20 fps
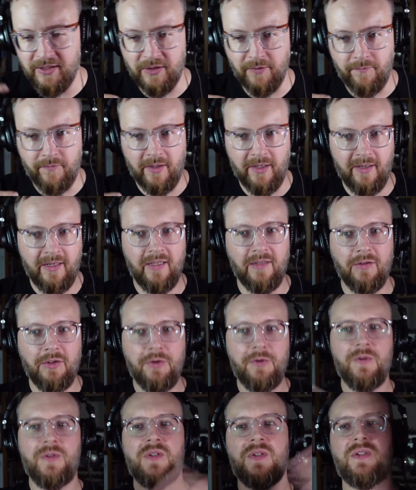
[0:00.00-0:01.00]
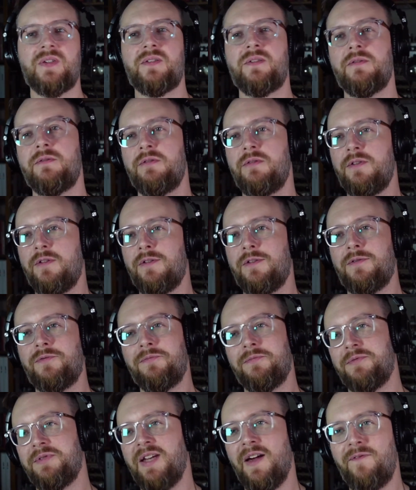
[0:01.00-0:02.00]
a very loose
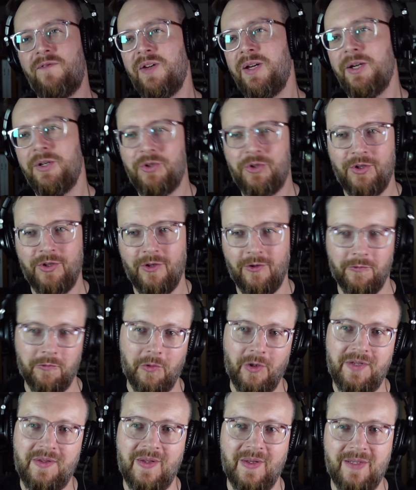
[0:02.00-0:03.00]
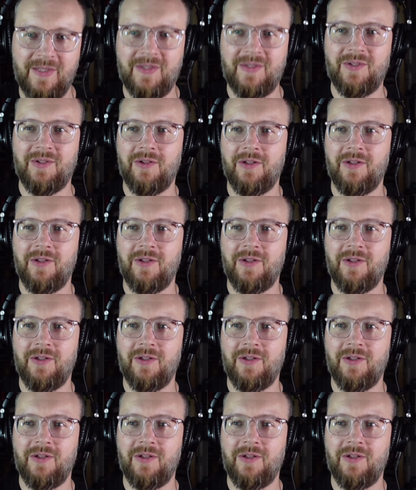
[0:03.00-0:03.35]
definition of what this